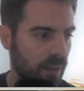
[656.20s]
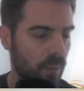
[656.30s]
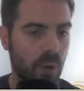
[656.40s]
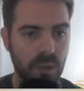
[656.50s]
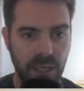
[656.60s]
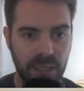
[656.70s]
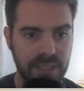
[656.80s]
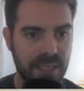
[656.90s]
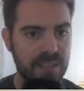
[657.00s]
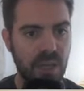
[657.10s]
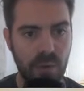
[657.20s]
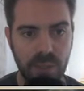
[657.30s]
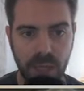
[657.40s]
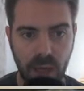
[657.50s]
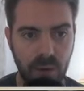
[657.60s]
Watkins,
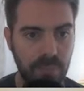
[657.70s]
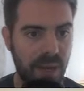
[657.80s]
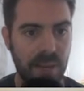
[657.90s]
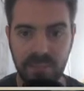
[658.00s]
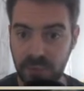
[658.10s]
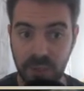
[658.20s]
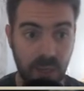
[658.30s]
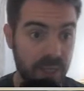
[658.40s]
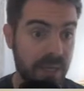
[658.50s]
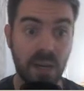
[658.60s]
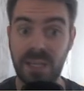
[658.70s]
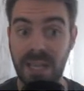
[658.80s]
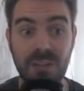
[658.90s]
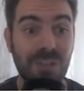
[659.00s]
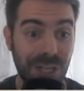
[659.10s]
Antonio, Bamford, like it
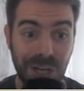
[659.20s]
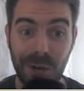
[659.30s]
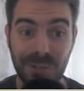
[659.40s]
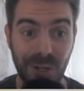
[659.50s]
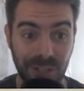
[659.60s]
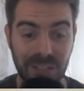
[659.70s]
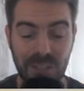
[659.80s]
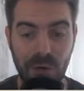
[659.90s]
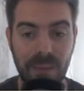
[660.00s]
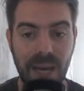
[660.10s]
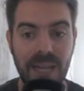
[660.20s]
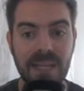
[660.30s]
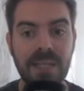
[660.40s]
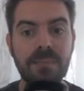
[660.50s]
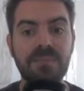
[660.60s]
literally goes on. There's so many.
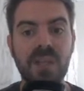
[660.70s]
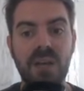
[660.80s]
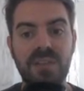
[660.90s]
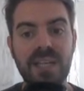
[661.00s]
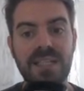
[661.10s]
I think